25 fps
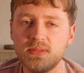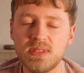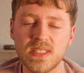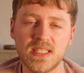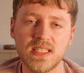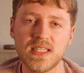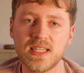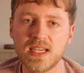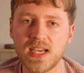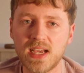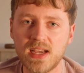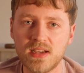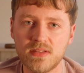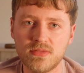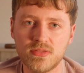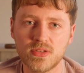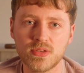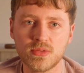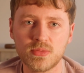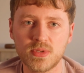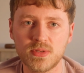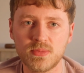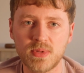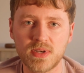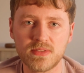really careful
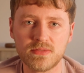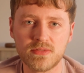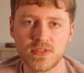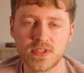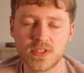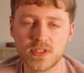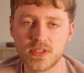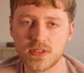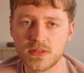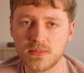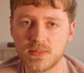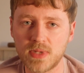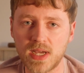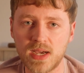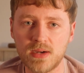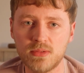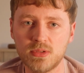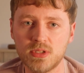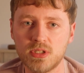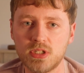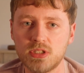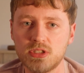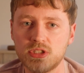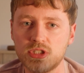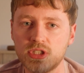with my film. I
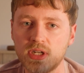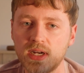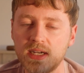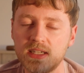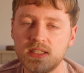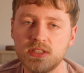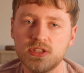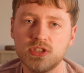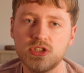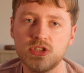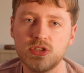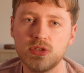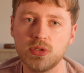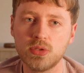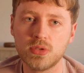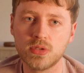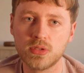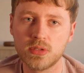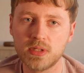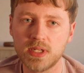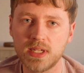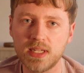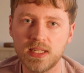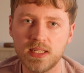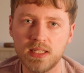would try and
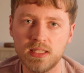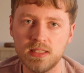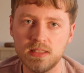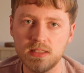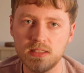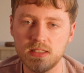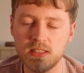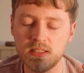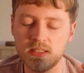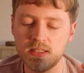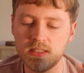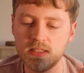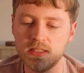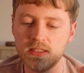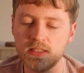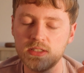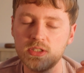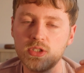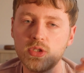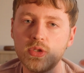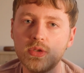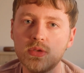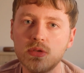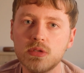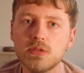store it in the
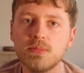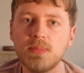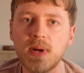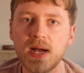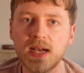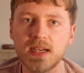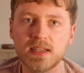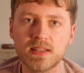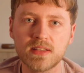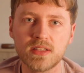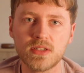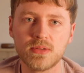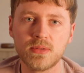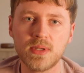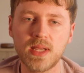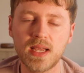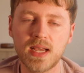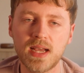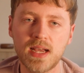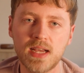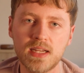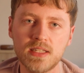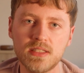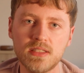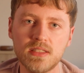cool bag that we
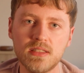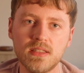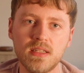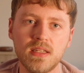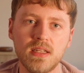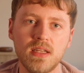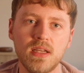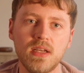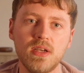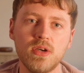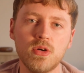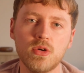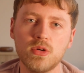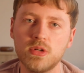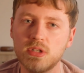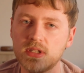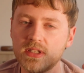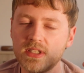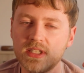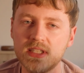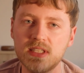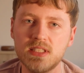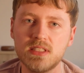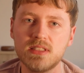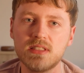had, or at
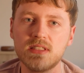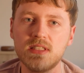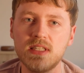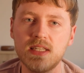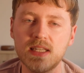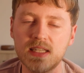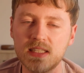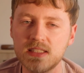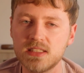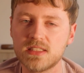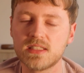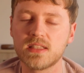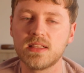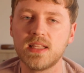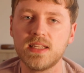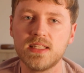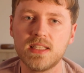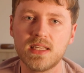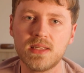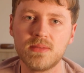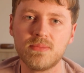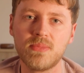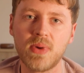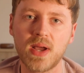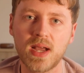least the
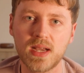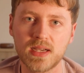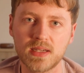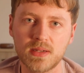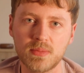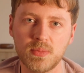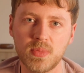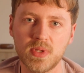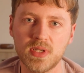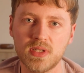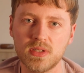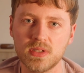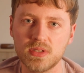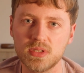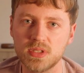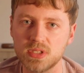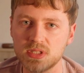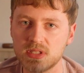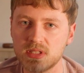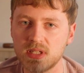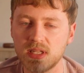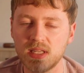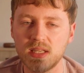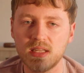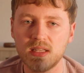insulated bag,
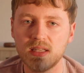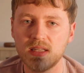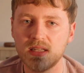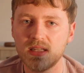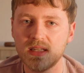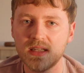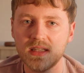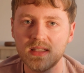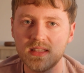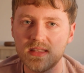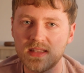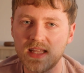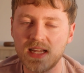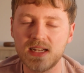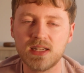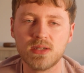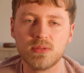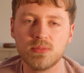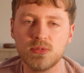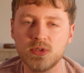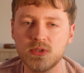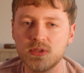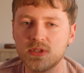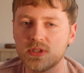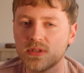because then it
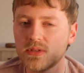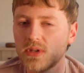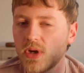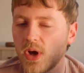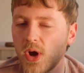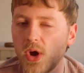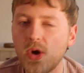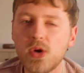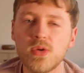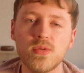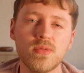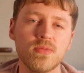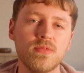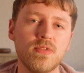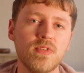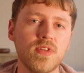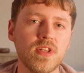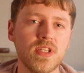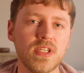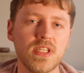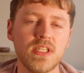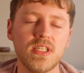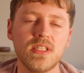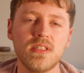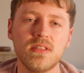would
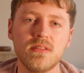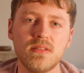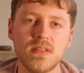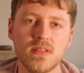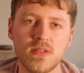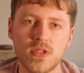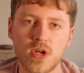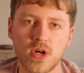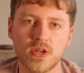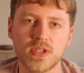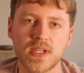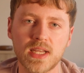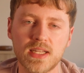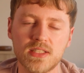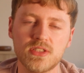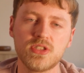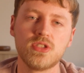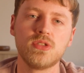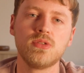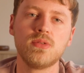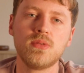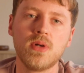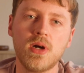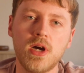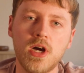hopefully not get
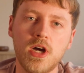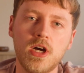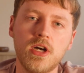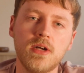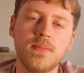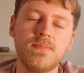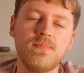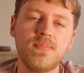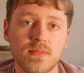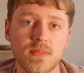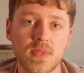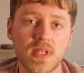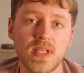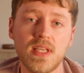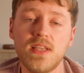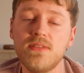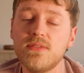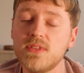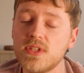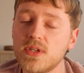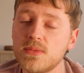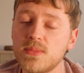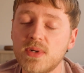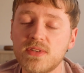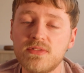too hot. Even
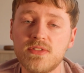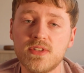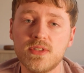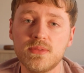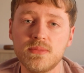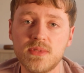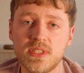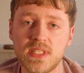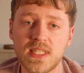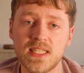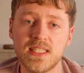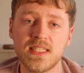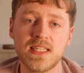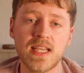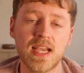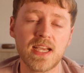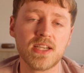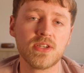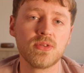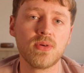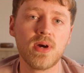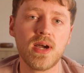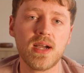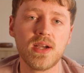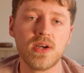though my film did get
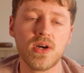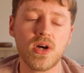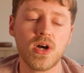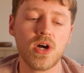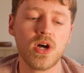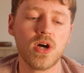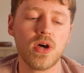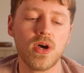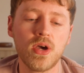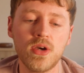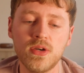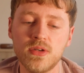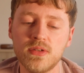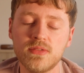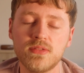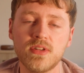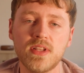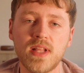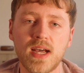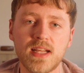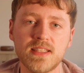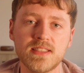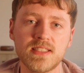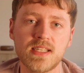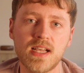quite hot over
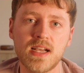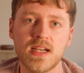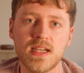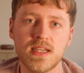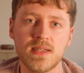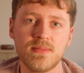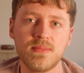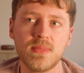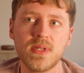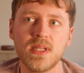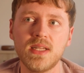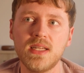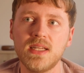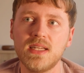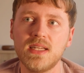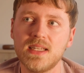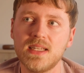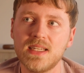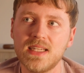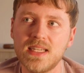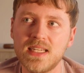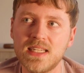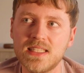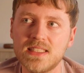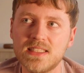that time,
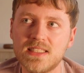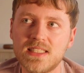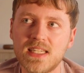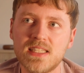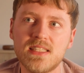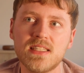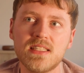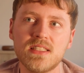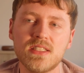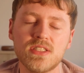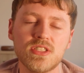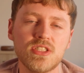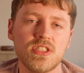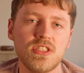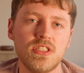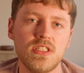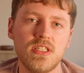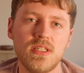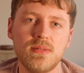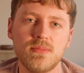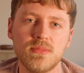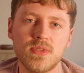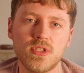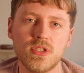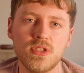it didn't
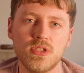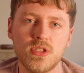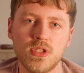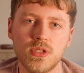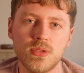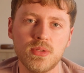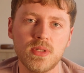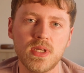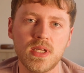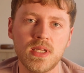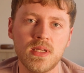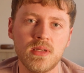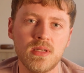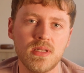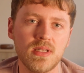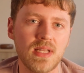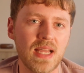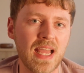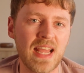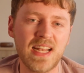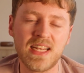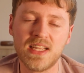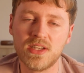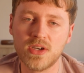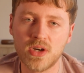seem to do it
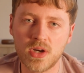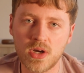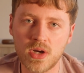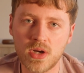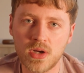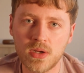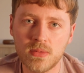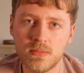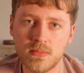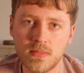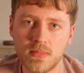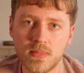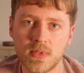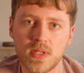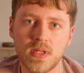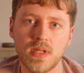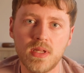any harm,